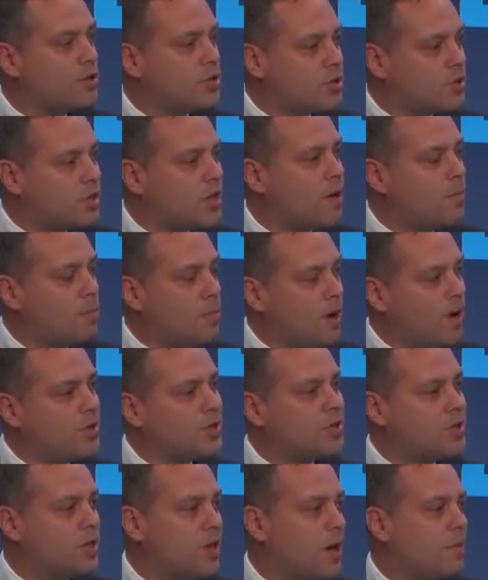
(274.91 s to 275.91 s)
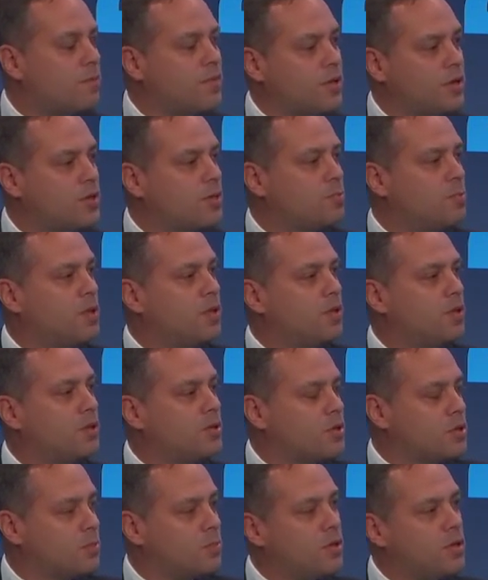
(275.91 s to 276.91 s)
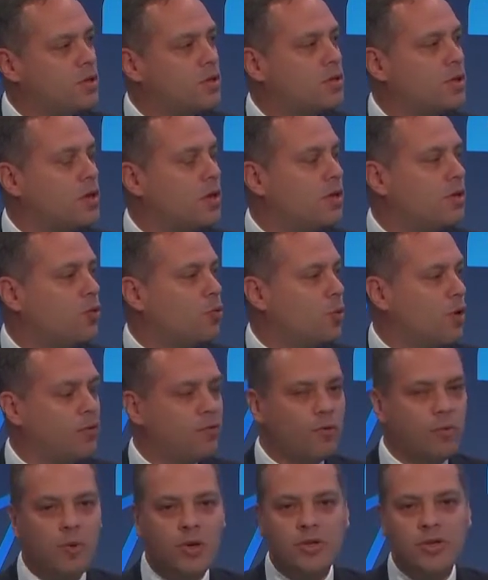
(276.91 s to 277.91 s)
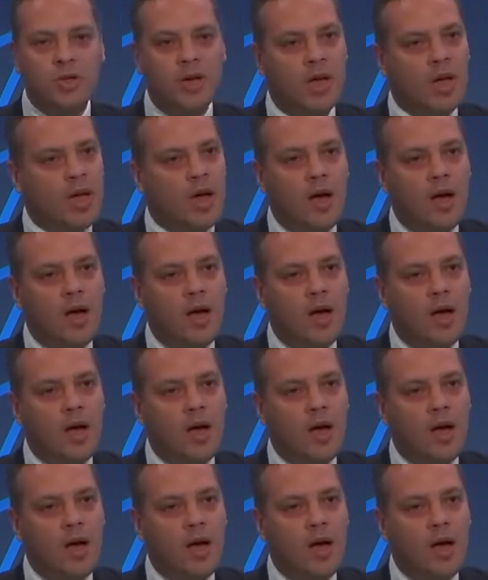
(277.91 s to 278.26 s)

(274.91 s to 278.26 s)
step by step, this is being taken away from us.